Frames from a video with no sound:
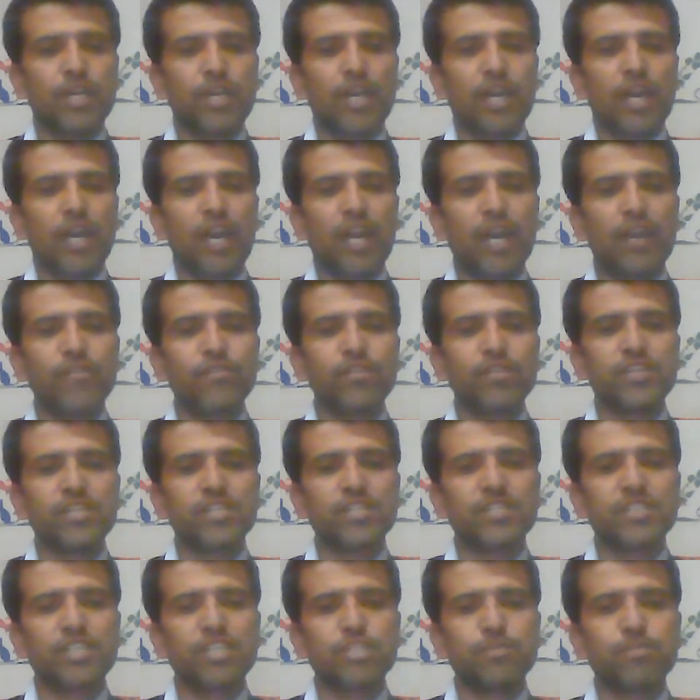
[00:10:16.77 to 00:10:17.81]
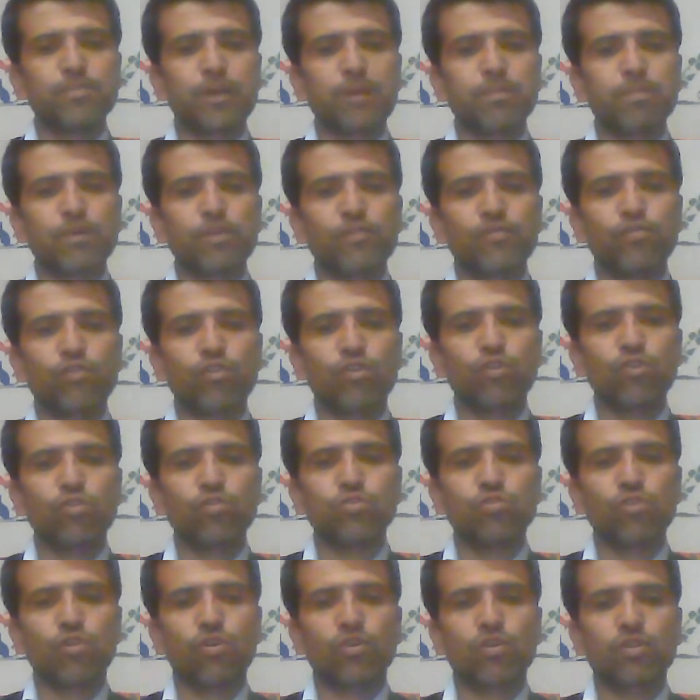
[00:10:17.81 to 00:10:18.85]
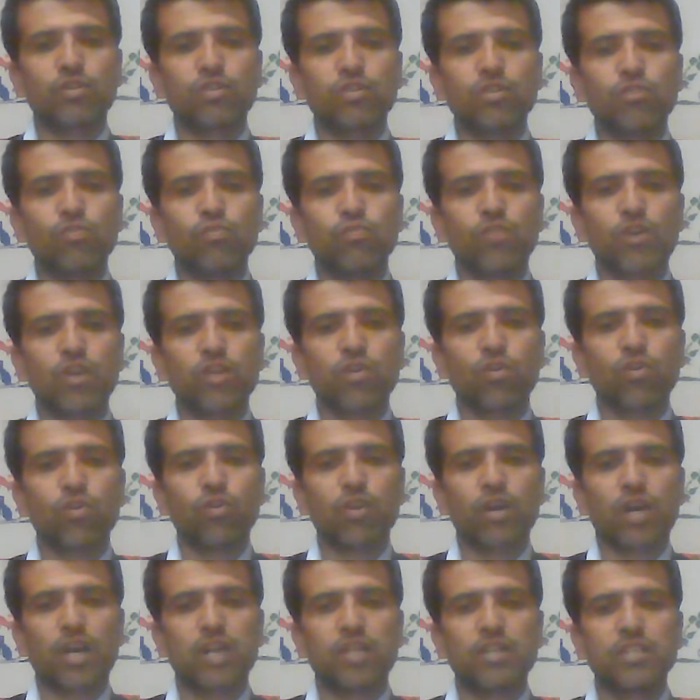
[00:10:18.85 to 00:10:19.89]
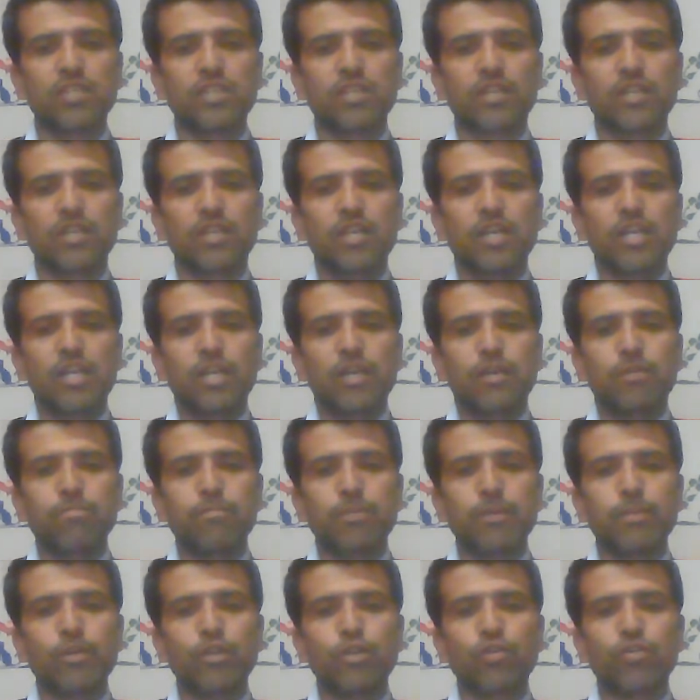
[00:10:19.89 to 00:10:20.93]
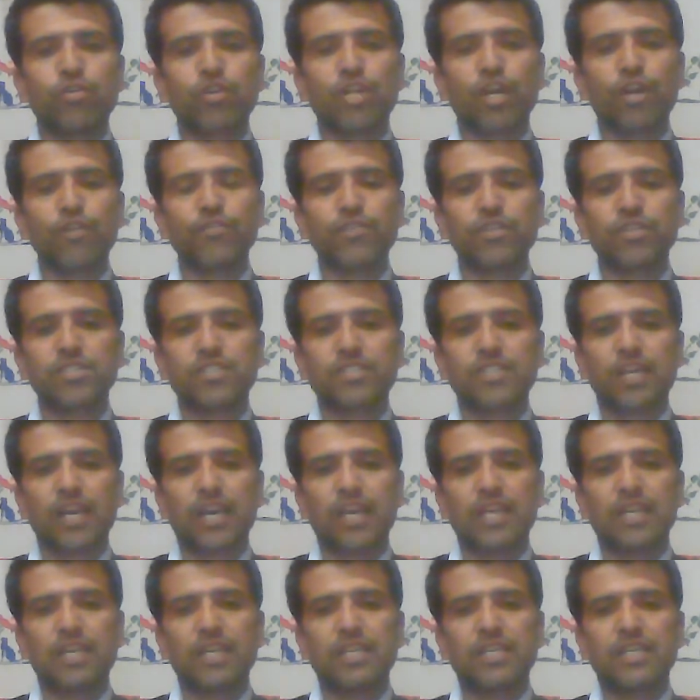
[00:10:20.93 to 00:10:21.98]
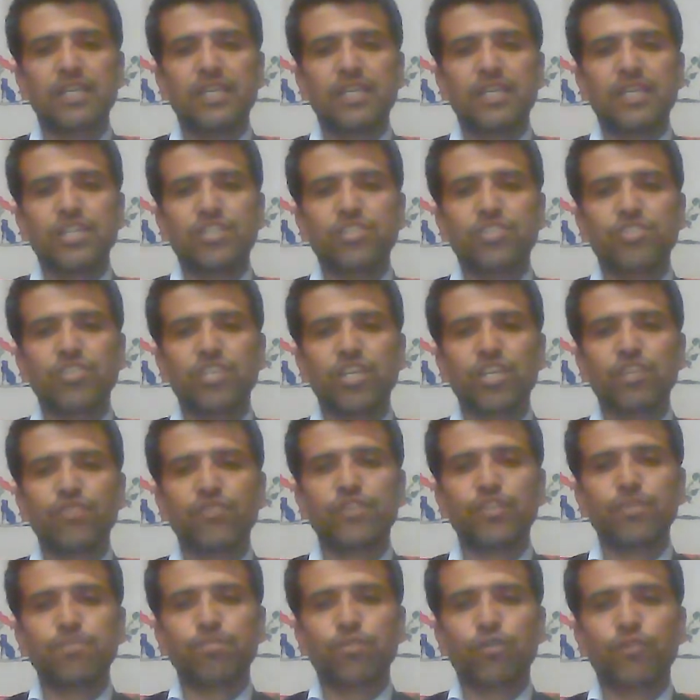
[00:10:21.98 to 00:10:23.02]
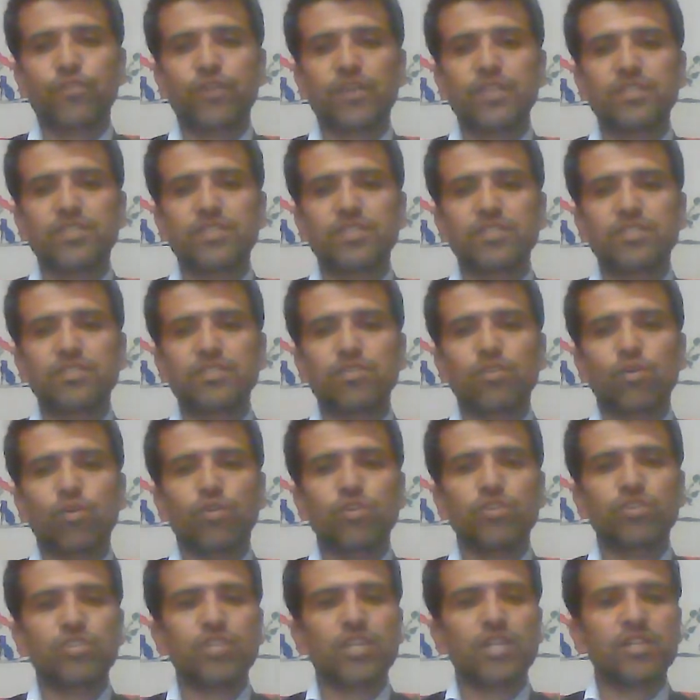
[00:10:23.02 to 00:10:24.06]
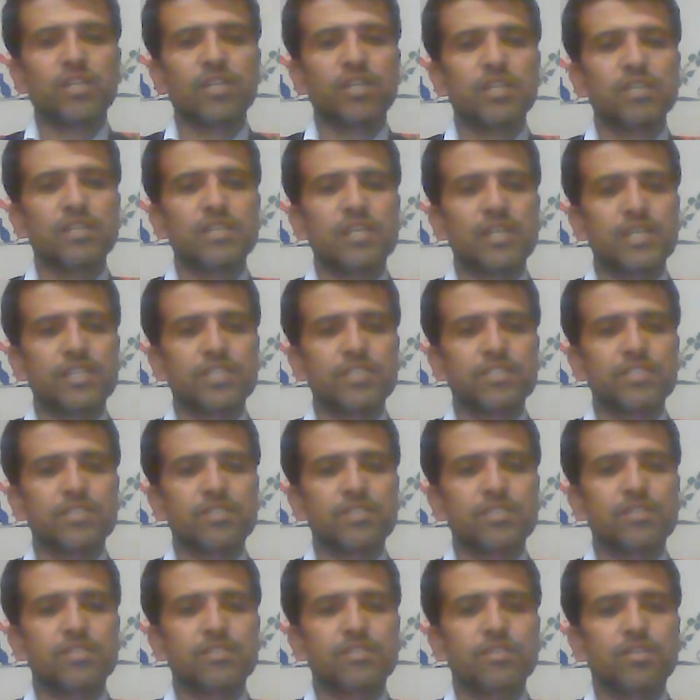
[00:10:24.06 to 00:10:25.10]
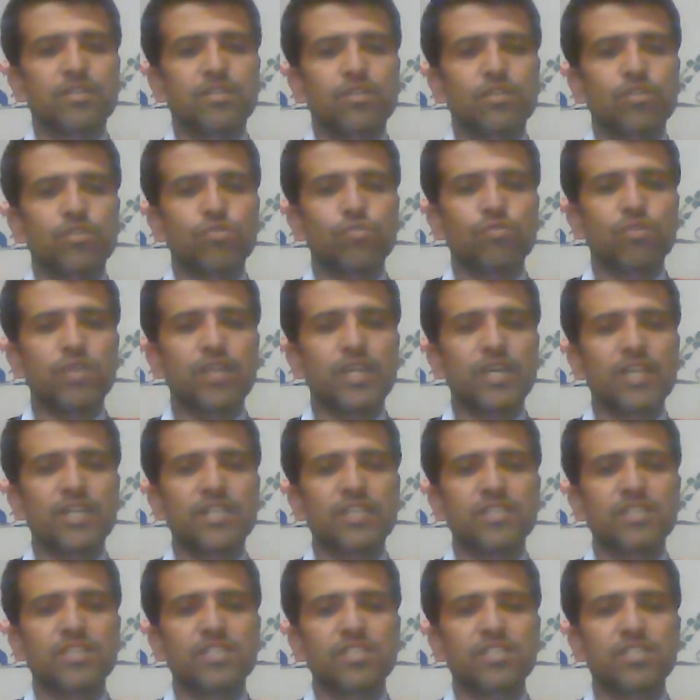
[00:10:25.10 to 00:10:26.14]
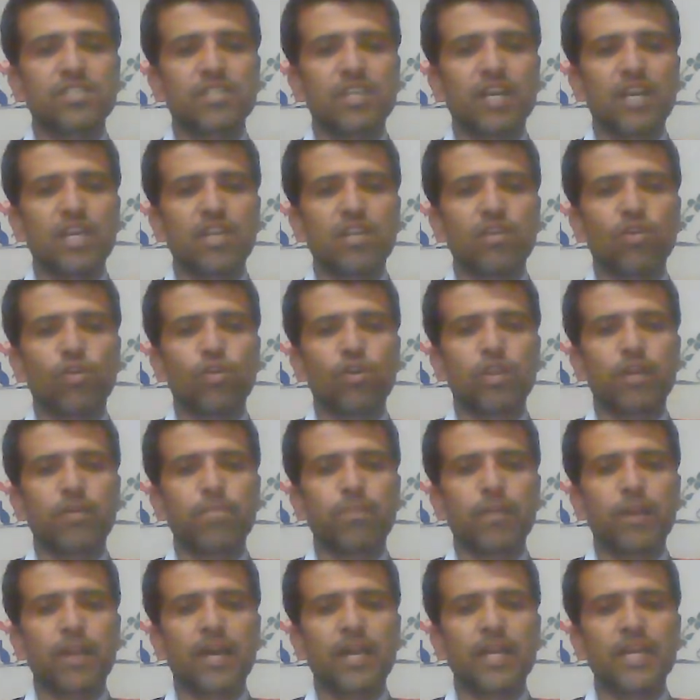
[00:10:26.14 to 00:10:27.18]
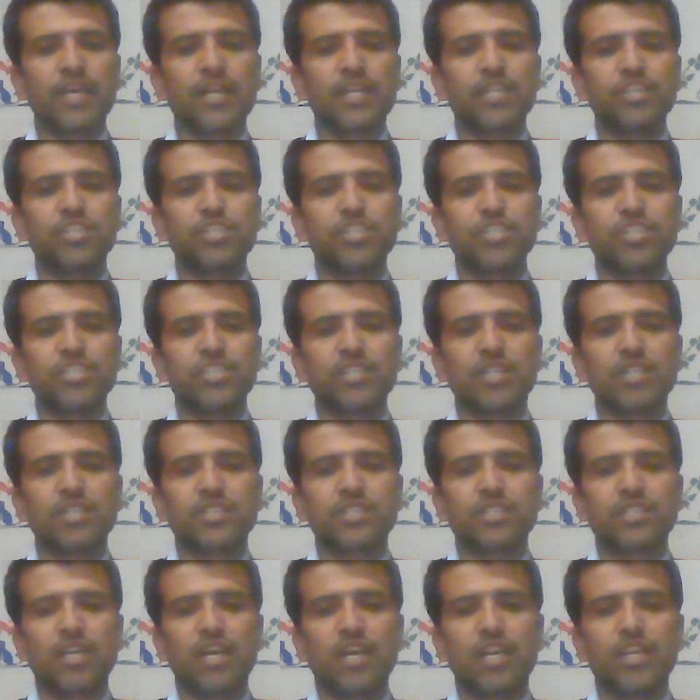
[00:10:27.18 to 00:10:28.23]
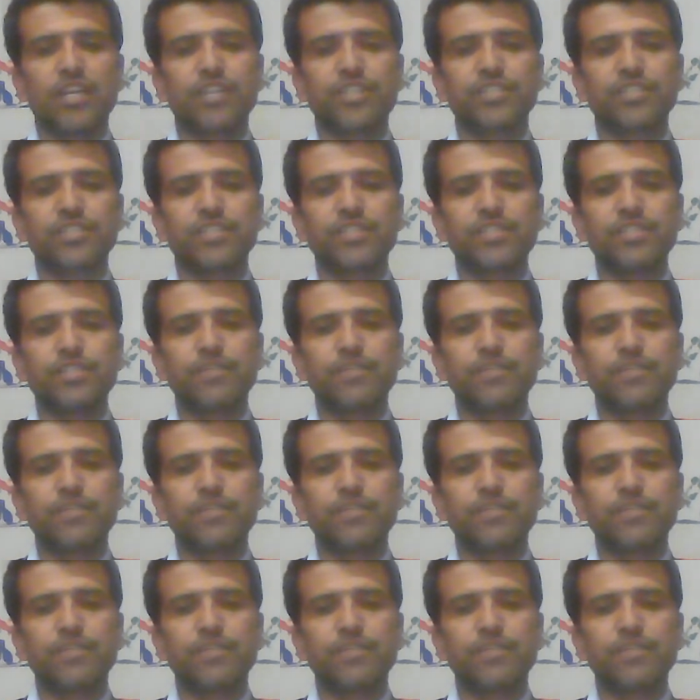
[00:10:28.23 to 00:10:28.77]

Every research paper follows on one or another bibliographic style. Check with professors or journal editors to learn the style or apply a digital style editor